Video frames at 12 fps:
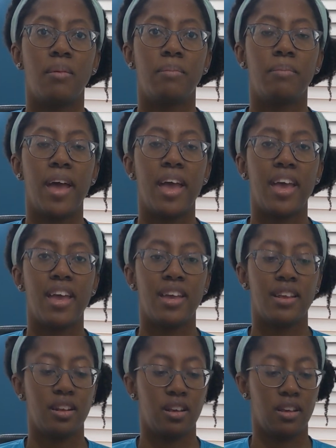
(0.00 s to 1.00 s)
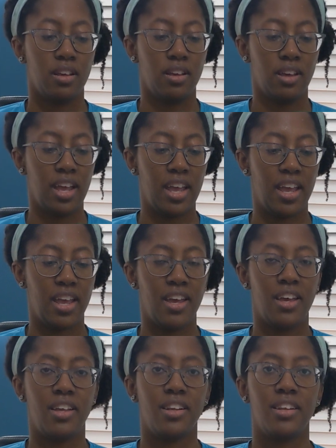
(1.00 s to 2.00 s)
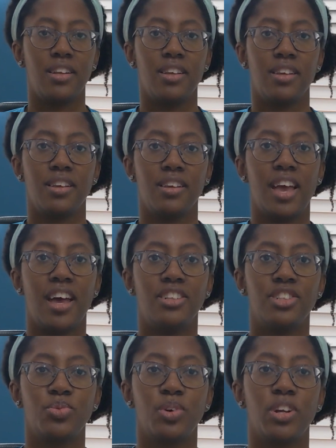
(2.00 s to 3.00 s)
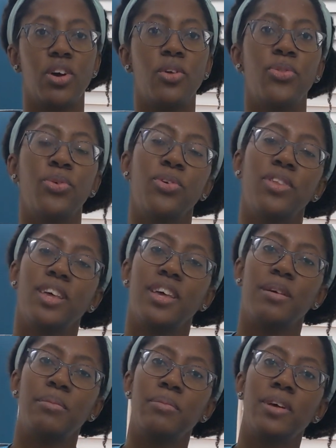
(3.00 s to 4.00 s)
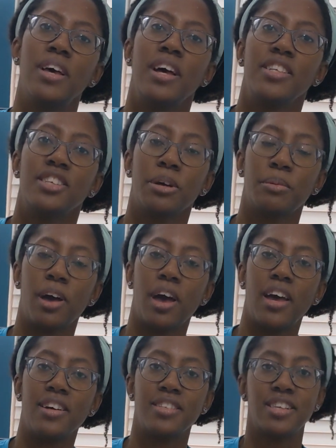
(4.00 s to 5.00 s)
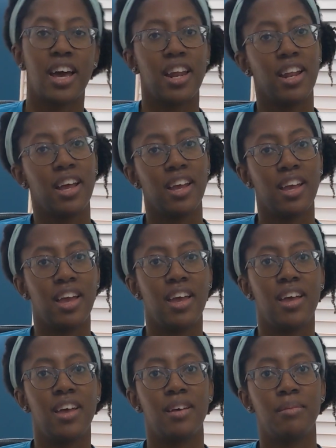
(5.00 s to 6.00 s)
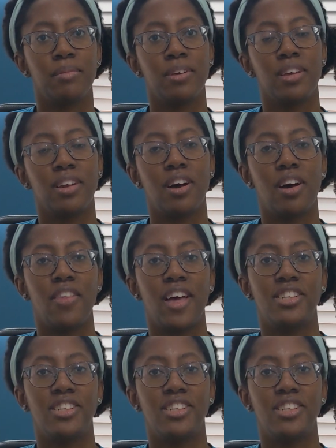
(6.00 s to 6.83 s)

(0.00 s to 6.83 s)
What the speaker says: made, and yeah, just want to go through them, talk about how excited I am and all that